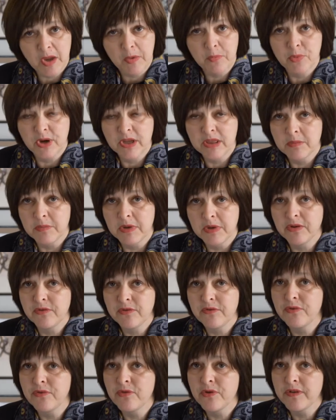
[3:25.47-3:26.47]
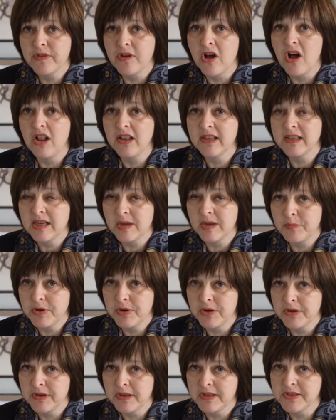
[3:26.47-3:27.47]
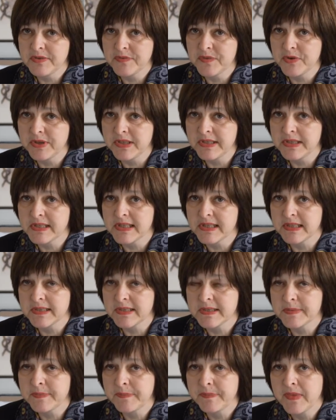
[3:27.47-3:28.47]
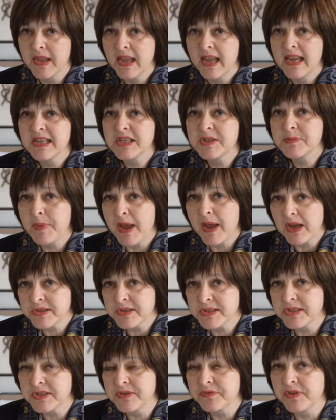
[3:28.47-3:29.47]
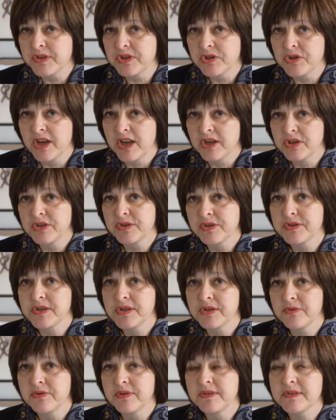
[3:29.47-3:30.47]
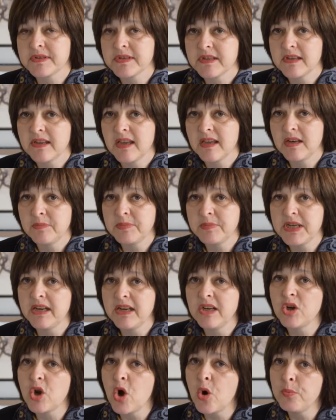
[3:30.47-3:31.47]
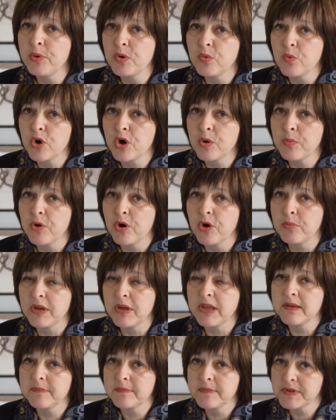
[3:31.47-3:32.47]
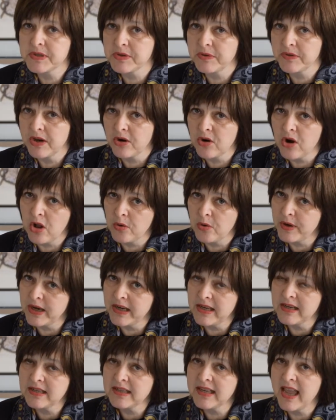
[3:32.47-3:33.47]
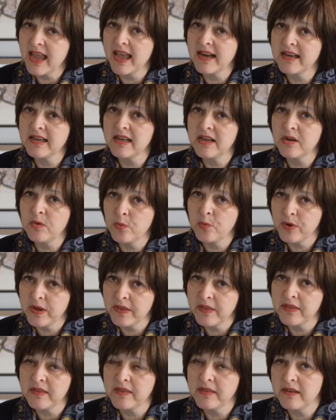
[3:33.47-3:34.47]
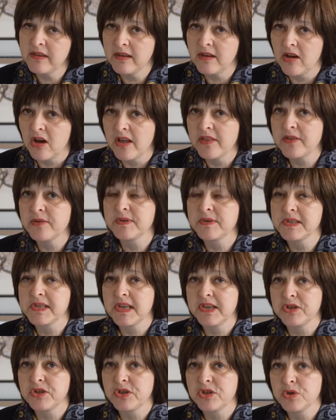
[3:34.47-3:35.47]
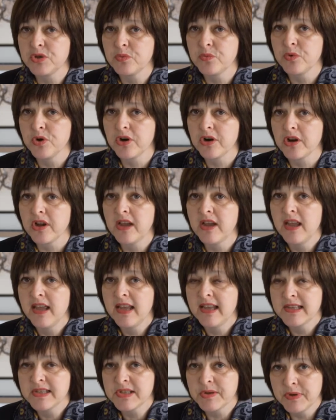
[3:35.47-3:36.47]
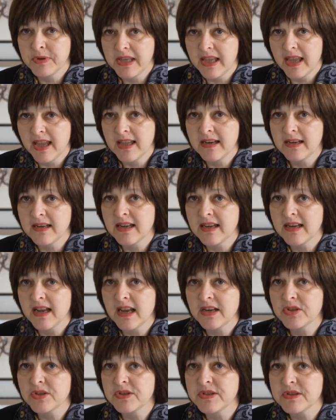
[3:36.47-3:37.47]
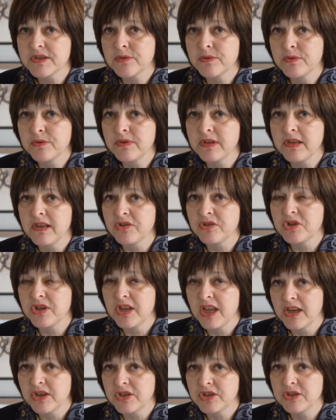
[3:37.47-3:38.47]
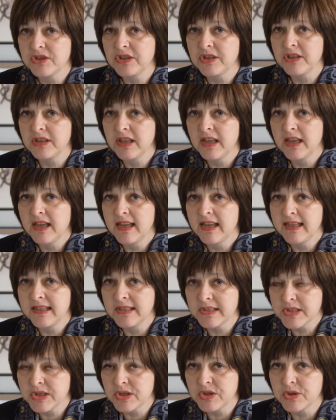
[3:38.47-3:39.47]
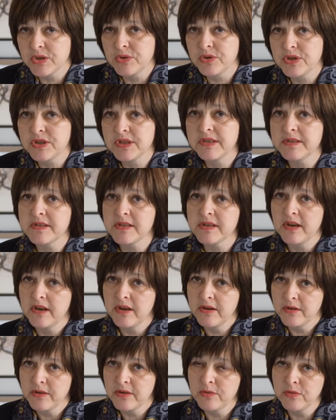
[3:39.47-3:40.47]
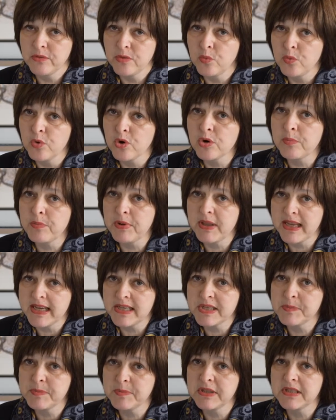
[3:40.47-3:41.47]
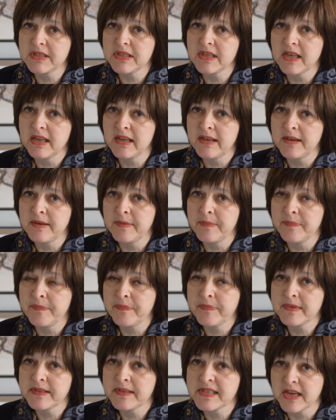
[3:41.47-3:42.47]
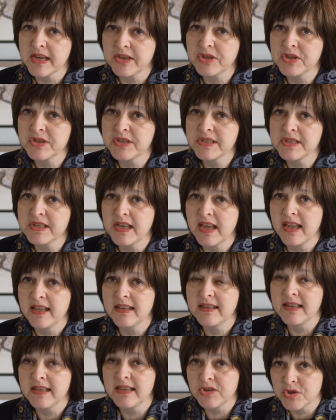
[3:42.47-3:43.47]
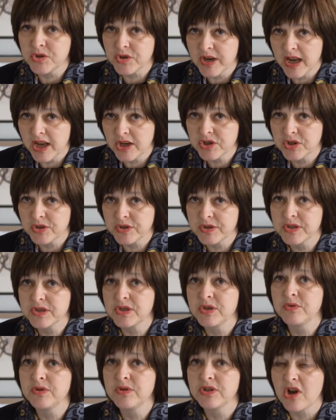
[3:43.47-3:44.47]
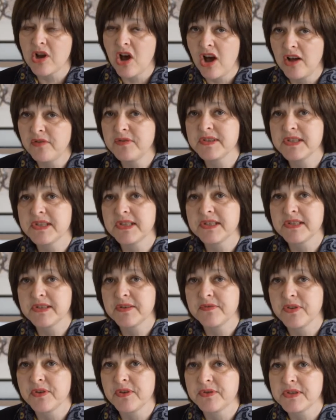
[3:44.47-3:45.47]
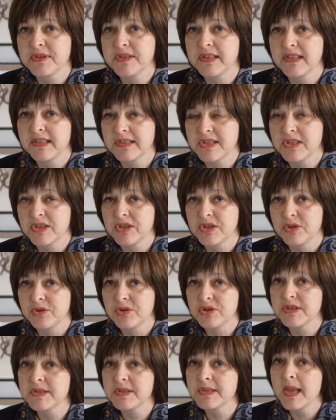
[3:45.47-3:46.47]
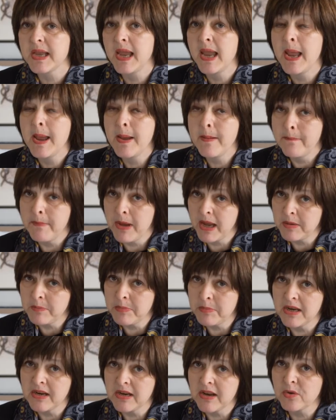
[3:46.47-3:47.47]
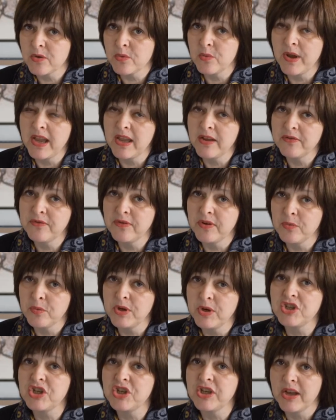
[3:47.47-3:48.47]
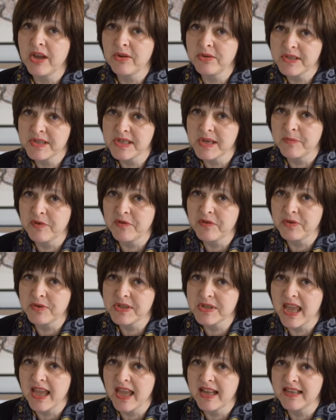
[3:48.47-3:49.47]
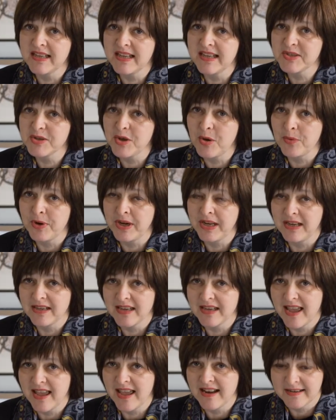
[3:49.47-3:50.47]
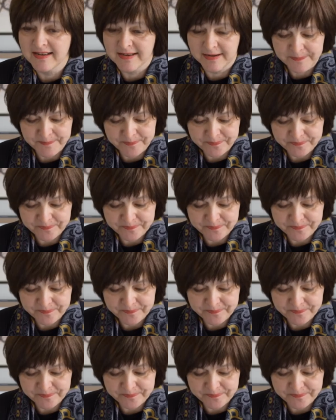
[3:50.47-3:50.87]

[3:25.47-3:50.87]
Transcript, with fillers: Bring them in for the holiday periods, for instance. Spouses of international students can obtain an open work permit. So they're already in Canada with the authorization to work. So again, connections through the educational institutions through the work placement um, sections and the international student offices of those institutions might be another way of uh, reaching out to some of those candidates already in Canada.